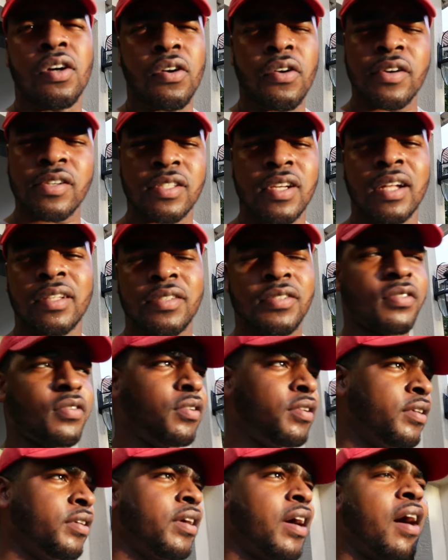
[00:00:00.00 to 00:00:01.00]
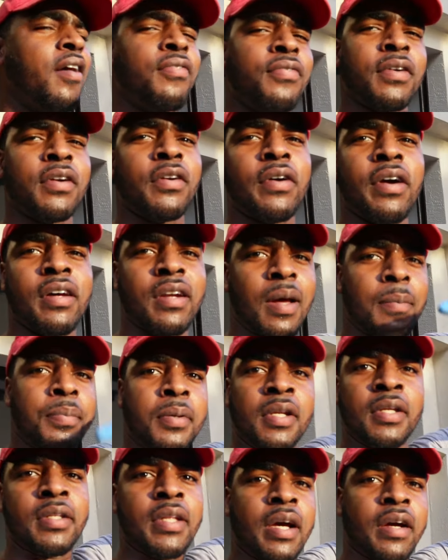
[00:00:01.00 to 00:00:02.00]
or it's got the soda i'll figure out and i'll
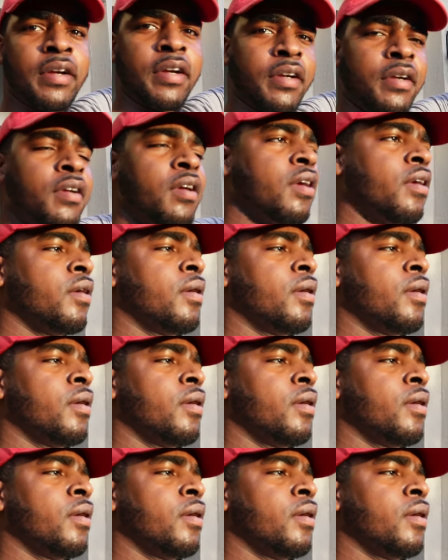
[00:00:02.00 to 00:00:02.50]
put it down here